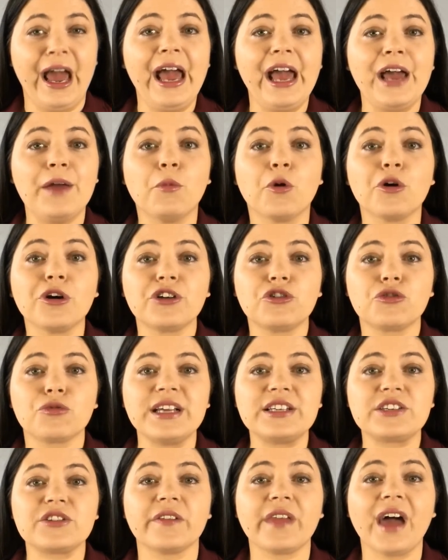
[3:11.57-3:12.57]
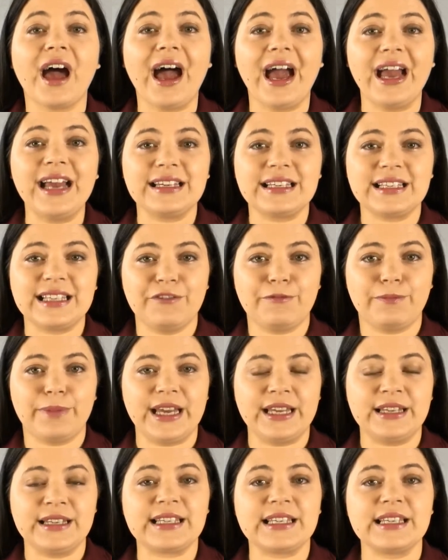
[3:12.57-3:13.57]
and mortgage rates are the highest they've
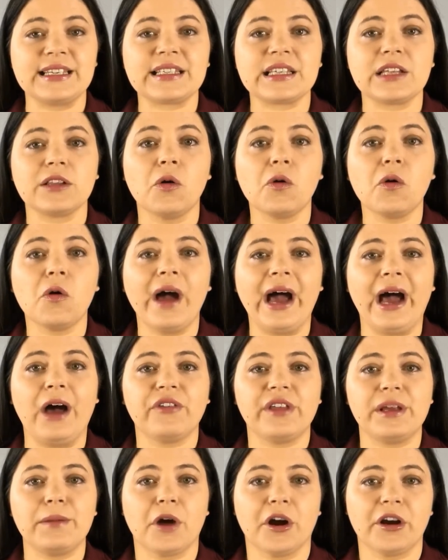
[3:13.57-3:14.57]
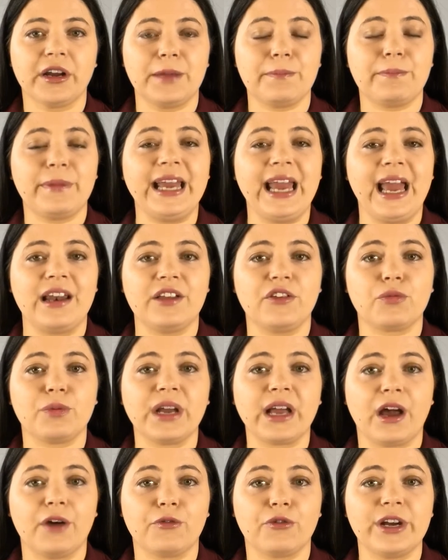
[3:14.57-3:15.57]
been since the local housing market began its
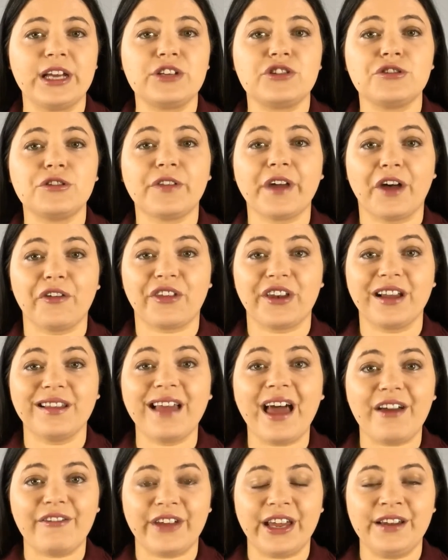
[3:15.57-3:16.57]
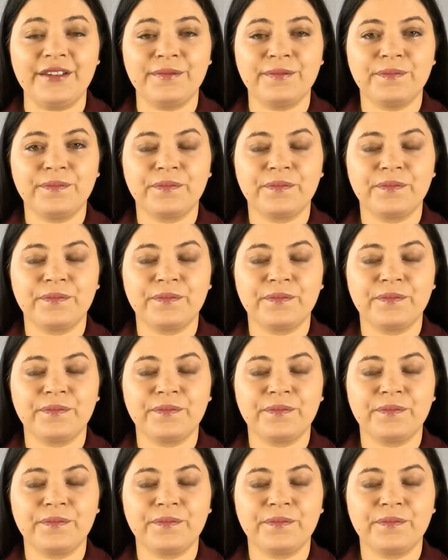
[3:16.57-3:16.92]
recovery in 2011.